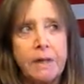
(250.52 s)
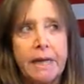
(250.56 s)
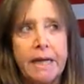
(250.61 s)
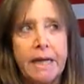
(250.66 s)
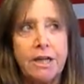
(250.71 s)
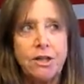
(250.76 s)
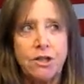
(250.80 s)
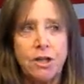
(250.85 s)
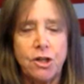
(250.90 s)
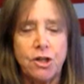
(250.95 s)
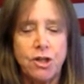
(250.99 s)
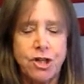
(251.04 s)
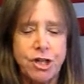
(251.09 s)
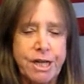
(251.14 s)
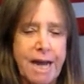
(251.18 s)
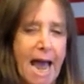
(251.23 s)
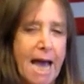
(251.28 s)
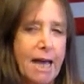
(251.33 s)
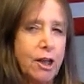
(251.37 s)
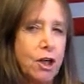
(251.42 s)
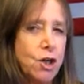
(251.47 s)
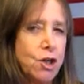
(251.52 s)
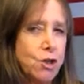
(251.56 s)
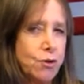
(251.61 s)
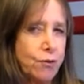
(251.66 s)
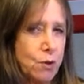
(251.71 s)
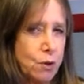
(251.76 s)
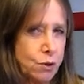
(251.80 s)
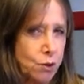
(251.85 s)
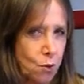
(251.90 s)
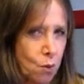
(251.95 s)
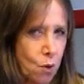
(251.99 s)
it's a challenge
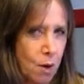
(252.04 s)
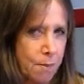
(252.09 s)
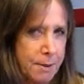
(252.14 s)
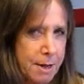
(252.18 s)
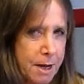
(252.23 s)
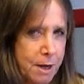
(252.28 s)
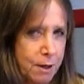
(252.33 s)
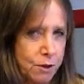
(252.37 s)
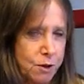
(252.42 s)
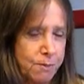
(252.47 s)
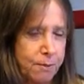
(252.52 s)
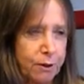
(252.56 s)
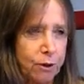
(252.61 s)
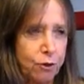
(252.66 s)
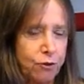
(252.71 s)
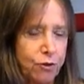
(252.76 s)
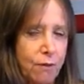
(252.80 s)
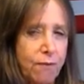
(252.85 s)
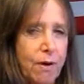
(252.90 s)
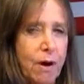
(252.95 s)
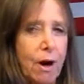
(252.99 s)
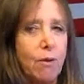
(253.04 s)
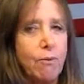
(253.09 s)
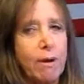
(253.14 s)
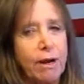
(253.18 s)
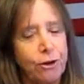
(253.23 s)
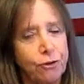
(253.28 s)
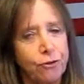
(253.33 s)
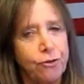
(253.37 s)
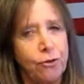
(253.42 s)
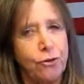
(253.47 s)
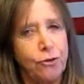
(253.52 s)
for Scorpios because they're very
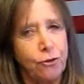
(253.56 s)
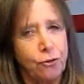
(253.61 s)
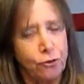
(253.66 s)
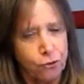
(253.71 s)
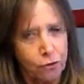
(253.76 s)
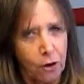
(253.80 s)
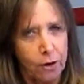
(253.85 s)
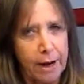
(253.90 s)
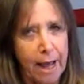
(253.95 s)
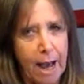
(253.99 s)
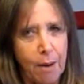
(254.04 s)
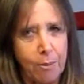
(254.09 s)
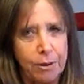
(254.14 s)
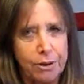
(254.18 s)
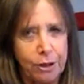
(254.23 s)
reticent to start out.